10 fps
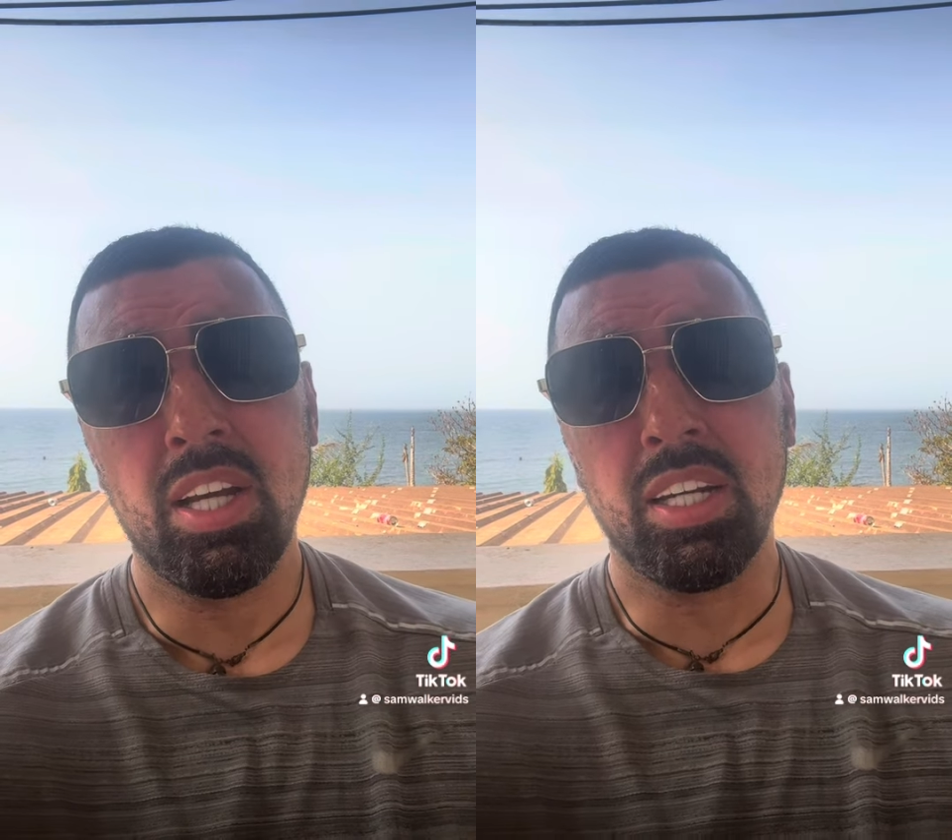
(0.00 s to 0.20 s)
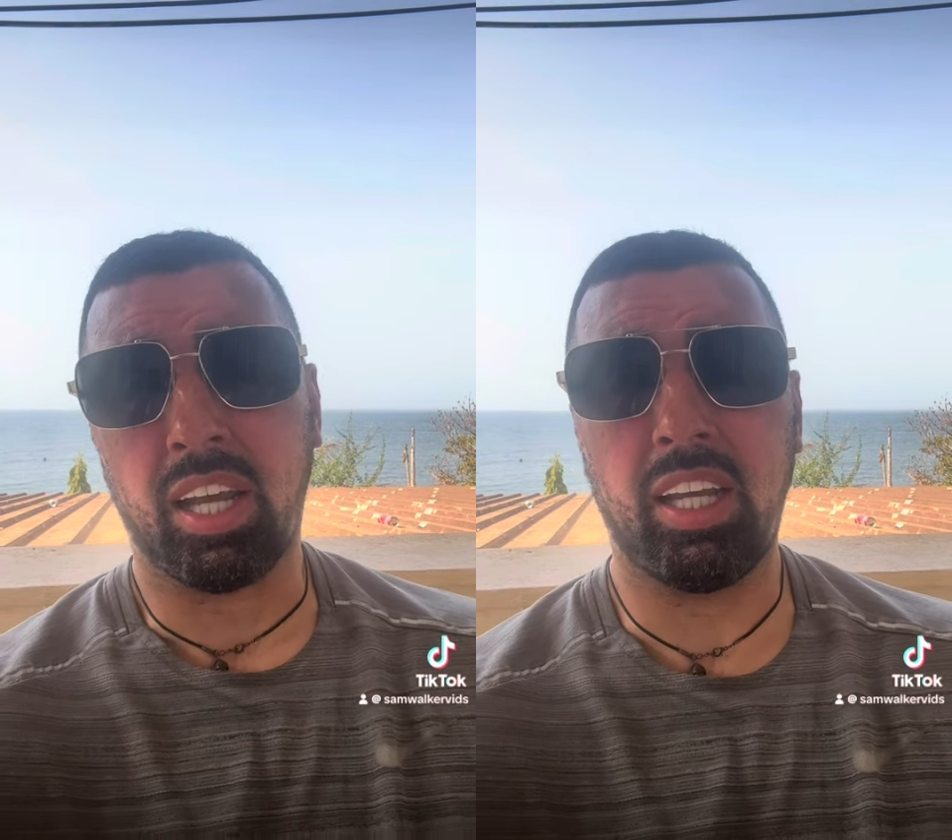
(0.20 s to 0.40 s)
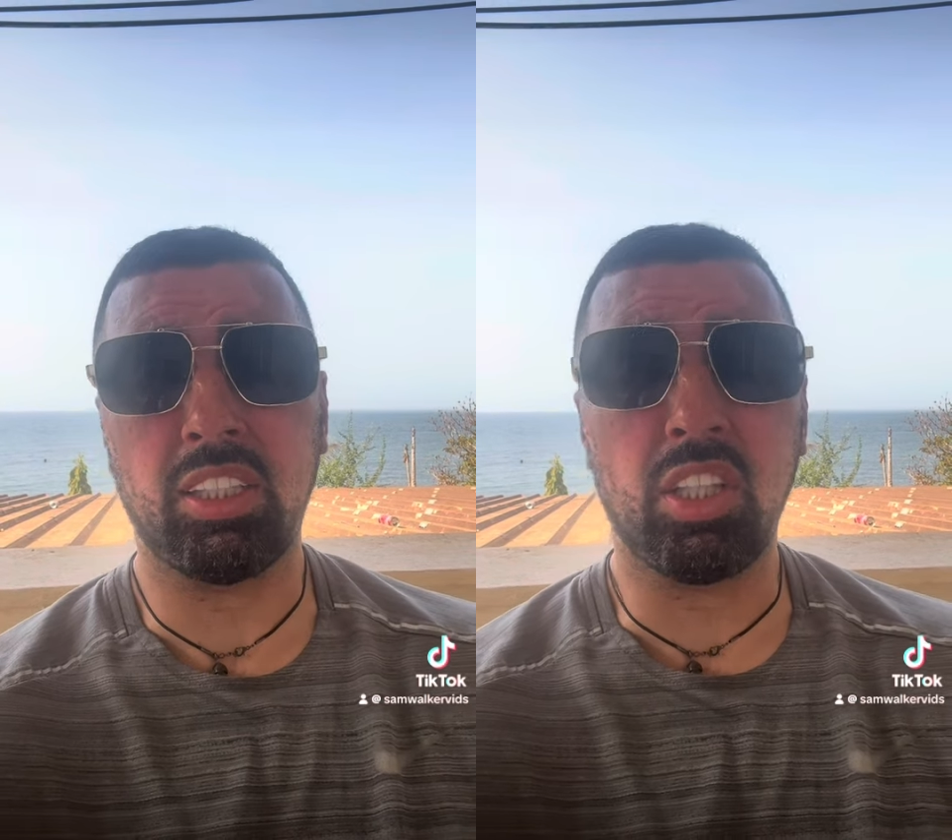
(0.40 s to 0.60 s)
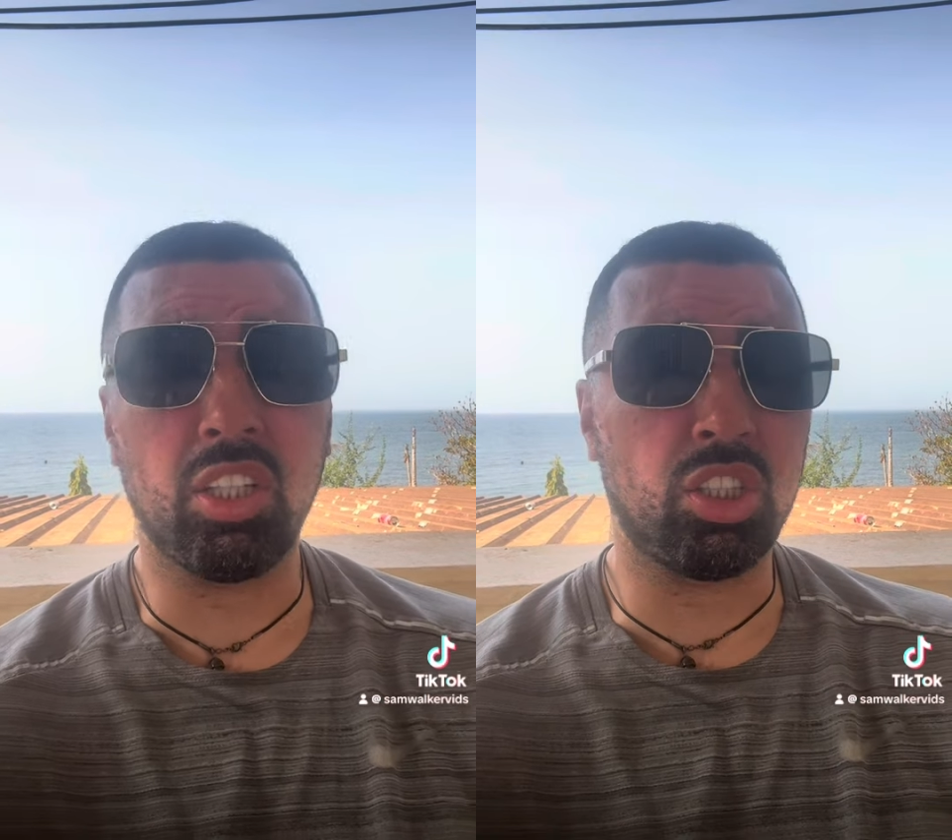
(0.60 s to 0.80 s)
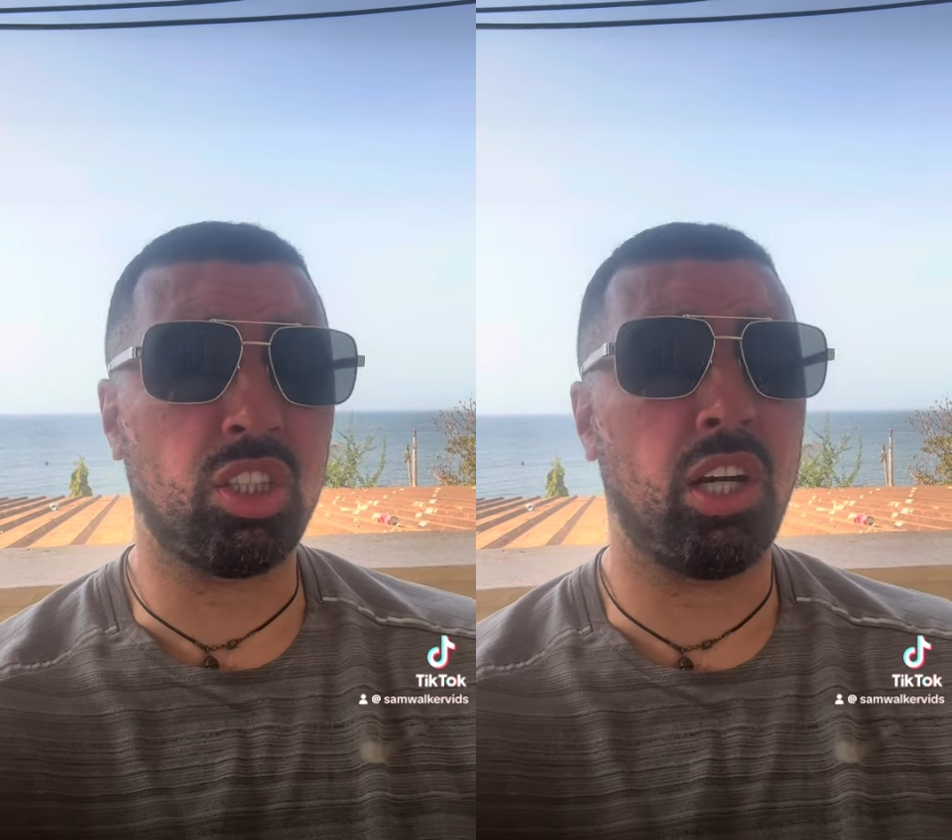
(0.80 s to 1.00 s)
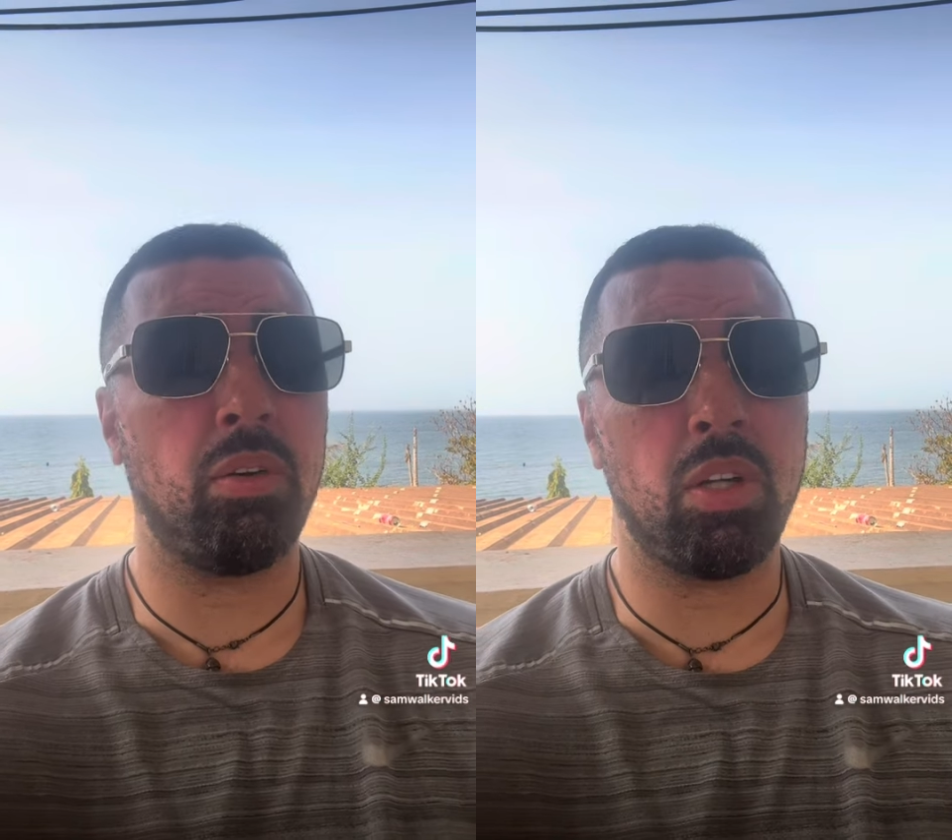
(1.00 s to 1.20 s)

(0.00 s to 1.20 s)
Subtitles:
the history of Sierra